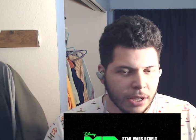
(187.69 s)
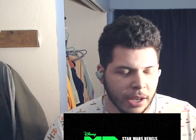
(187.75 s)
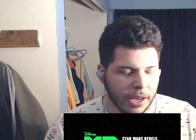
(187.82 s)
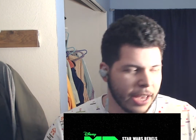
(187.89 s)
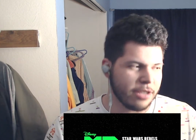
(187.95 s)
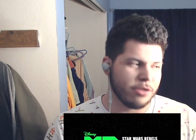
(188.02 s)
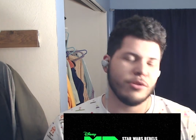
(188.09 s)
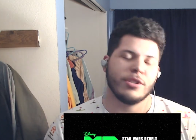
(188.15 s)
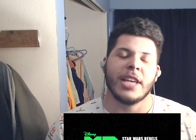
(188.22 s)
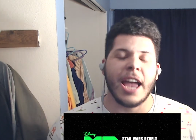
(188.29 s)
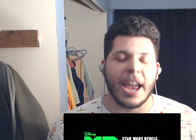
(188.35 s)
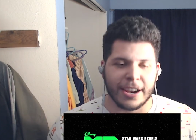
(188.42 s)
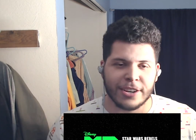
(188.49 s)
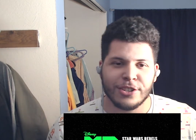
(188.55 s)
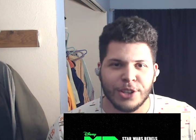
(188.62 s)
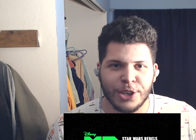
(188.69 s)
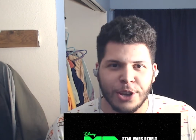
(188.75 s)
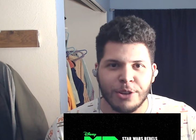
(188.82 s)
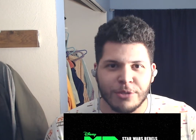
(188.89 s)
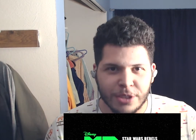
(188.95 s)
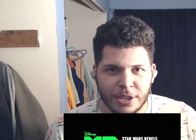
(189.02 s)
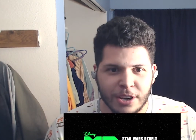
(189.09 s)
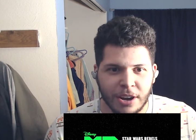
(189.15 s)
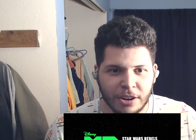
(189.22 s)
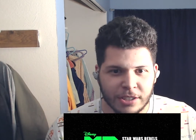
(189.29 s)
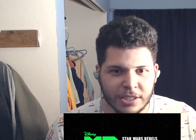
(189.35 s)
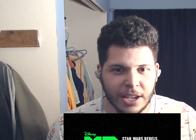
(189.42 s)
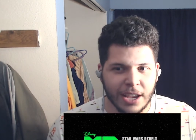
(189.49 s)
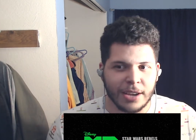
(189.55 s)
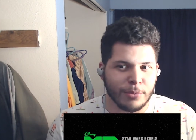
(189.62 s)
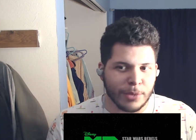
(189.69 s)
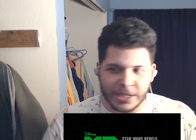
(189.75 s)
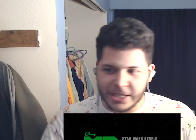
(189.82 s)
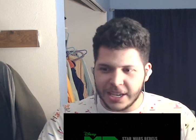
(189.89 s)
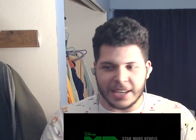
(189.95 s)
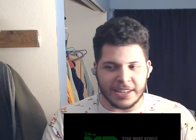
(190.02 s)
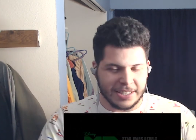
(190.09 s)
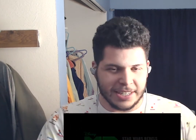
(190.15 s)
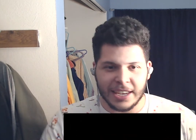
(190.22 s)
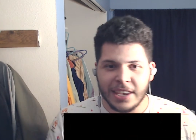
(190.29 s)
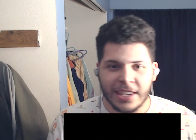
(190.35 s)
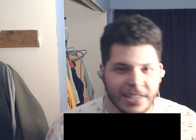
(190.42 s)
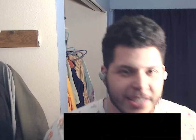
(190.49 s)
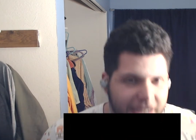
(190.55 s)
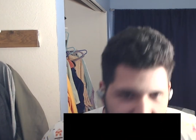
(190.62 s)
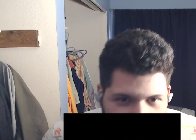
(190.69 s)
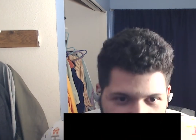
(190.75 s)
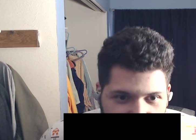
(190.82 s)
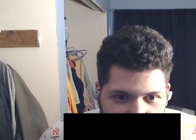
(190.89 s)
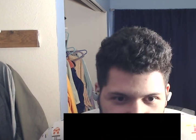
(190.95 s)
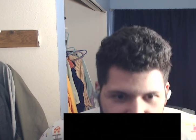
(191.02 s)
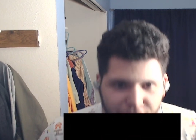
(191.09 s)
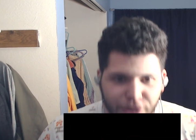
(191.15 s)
Ezra's actually going to the dark side? We just getting teased again?